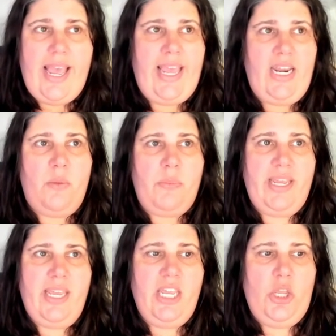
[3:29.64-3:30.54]
and
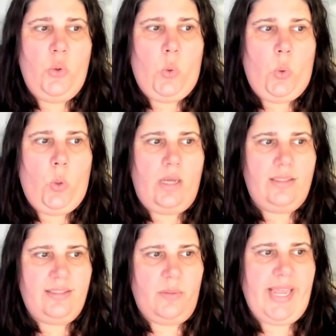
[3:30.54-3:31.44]
making your
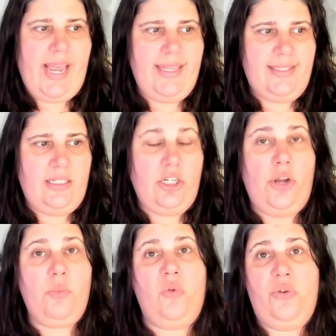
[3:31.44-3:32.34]
stomach acid
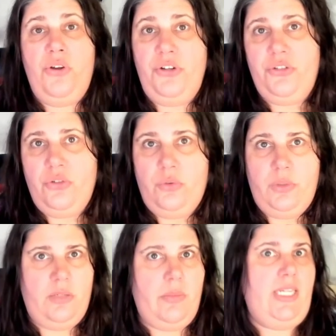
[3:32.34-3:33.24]
go more neutral,
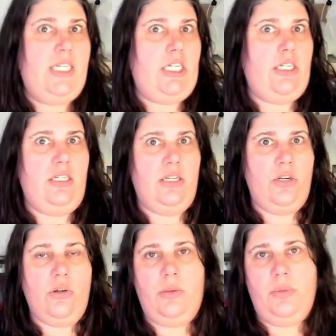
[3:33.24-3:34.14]
which means you're
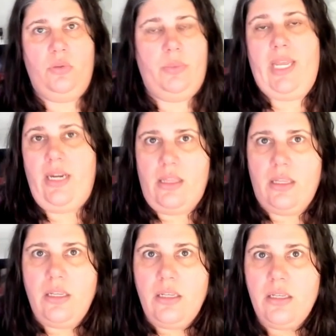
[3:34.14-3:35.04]
not absorbing
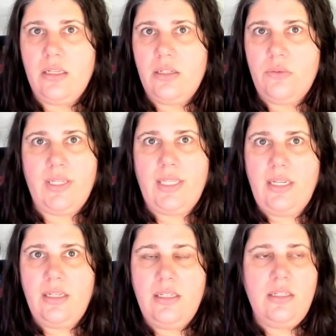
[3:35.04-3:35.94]
anything,
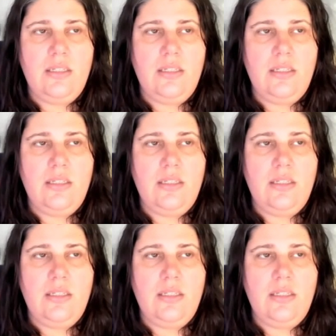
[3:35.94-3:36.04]
really.